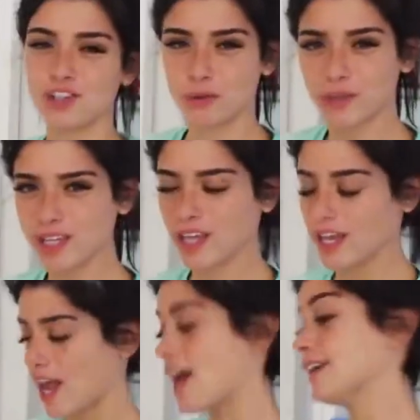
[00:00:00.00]
I don't
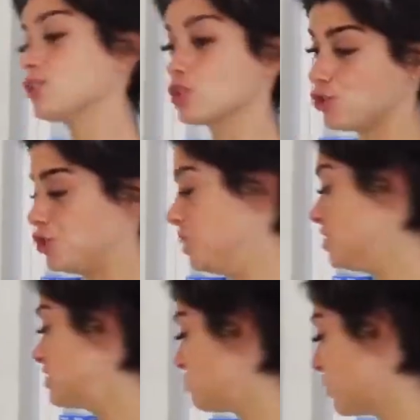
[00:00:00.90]
really like eggs or
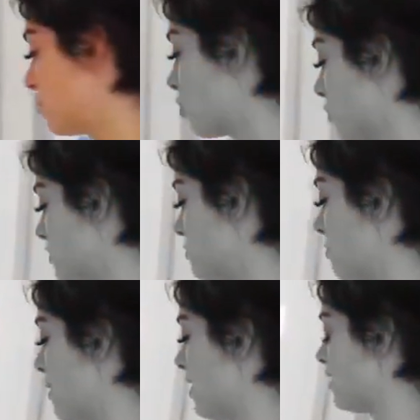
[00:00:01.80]
cheese, but I'm
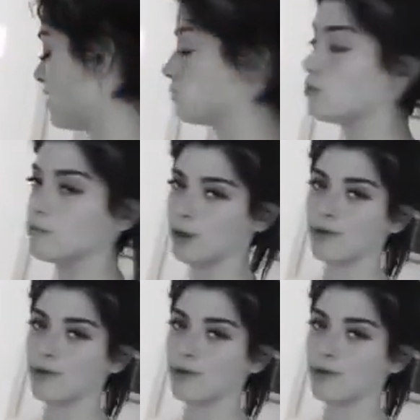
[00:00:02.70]
going to be making this with